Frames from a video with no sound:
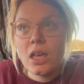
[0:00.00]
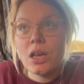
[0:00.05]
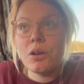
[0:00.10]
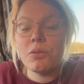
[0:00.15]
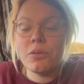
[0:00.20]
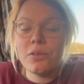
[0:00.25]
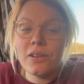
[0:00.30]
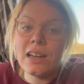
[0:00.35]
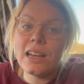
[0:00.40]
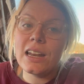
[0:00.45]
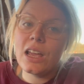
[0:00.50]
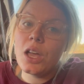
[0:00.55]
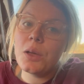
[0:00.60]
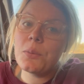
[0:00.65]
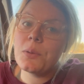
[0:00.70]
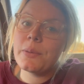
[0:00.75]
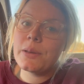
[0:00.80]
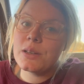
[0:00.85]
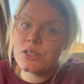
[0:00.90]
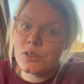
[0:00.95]
We really hope
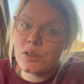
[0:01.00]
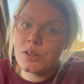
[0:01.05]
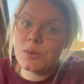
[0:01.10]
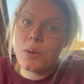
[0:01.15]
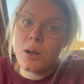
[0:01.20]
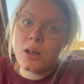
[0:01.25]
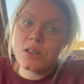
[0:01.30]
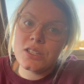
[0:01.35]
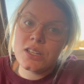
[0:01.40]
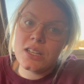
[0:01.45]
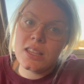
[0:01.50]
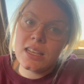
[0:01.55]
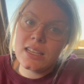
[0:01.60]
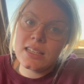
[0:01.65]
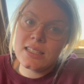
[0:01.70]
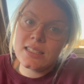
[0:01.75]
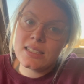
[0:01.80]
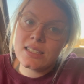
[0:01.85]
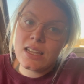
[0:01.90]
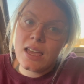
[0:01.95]
you enjoyed watching
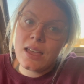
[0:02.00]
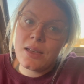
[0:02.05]
this